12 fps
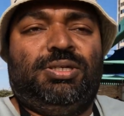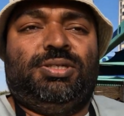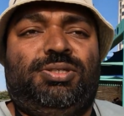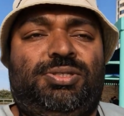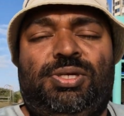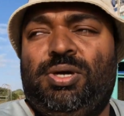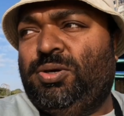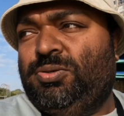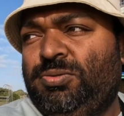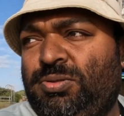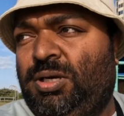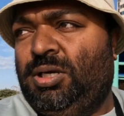
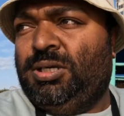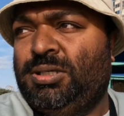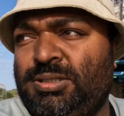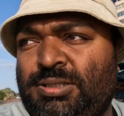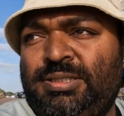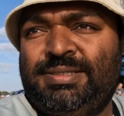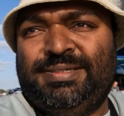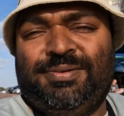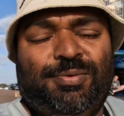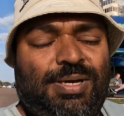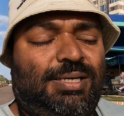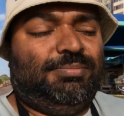So
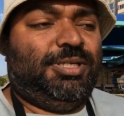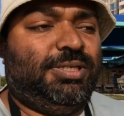while I'm